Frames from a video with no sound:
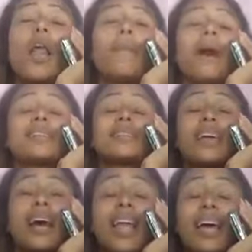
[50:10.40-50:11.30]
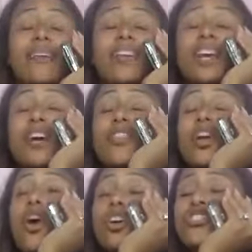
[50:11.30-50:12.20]
Messiah. And I even hear the
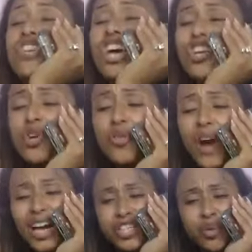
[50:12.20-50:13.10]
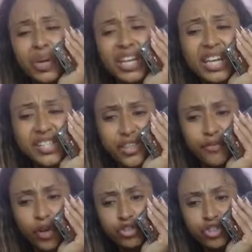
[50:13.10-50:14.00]
Lord say, you've got to release the
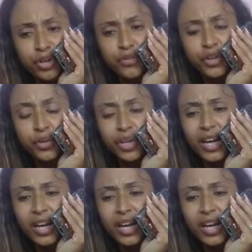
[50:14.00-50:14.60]
version of you.